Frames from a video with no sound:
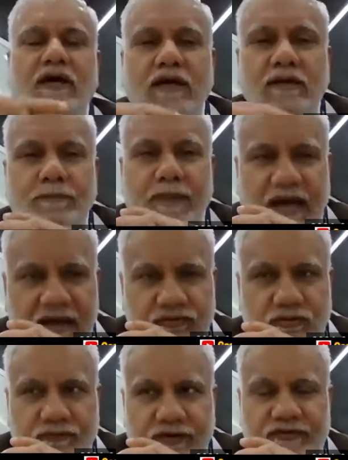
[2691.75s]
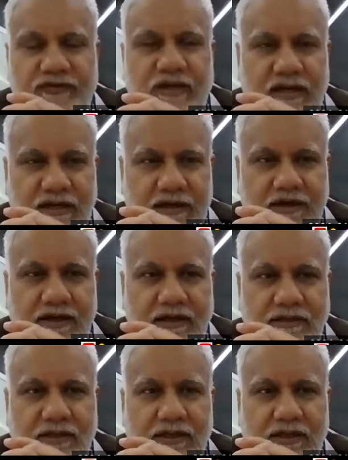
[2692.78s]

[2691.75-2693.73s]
a paraesophageal hernia,